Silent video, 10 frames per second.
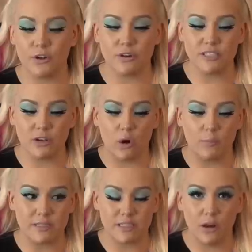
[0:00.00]
nursing
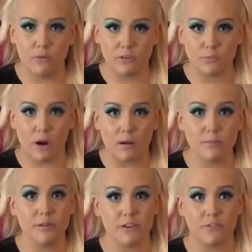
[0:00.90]
home itself was
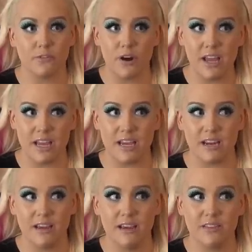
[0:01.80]
probably
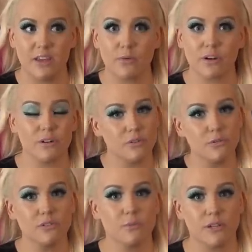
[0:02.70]
afraid they were going to
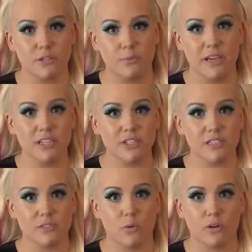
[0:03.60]
lose a bunch of
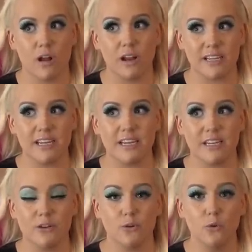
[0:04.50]
patients or not get
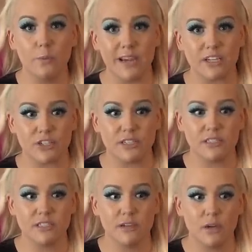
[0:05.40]
any new
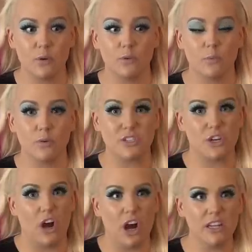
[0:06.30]
patients, which
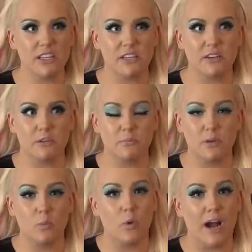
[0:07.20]
oddly could
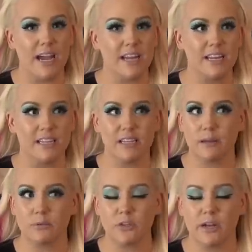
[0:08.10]
be why it ended
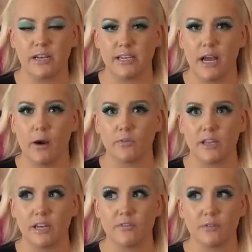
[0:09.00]
up shutting down.
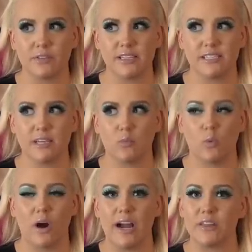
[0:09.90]
They never really said
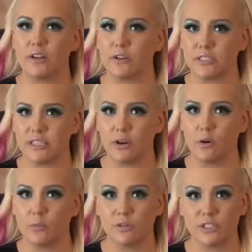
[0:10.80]
why the nursing
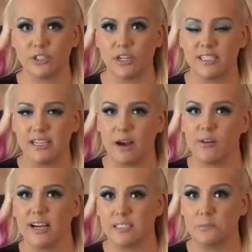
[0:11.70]
home was shut
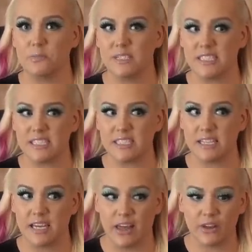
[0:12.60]
down as a business
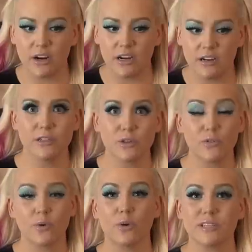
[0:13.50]
together. So
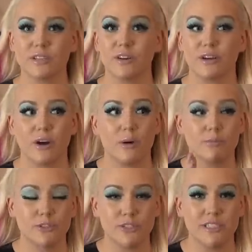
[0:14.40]
of course they're like,
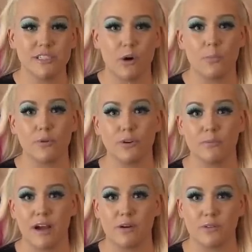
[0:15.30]
oh, she opened her
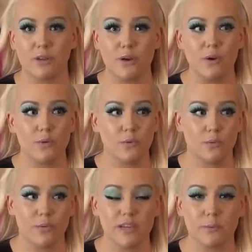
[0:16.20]
mouth.
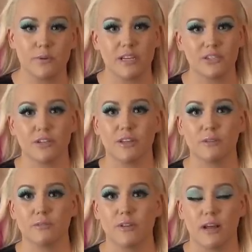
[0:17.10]
We could potentially
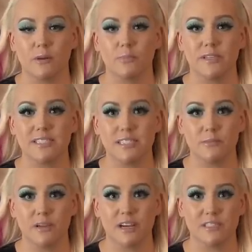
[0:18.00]
lose a lot of business
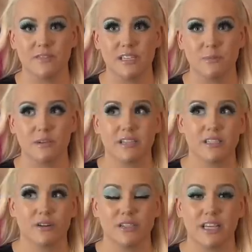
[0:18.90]
because of this, because
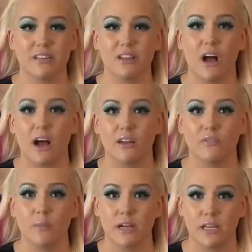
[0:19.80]
there's a lot
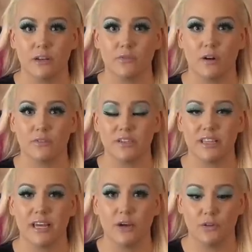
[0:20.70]
of money involved
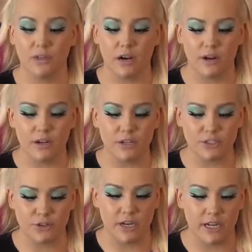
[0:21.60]
in the healthcare
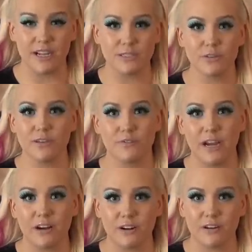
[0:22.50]
industry. And so they
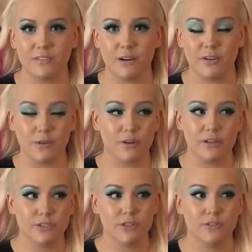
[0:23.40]
fired her. They were like, well,
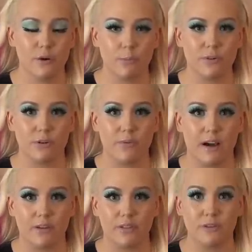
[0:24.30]
you shouldn't have opened your mouth.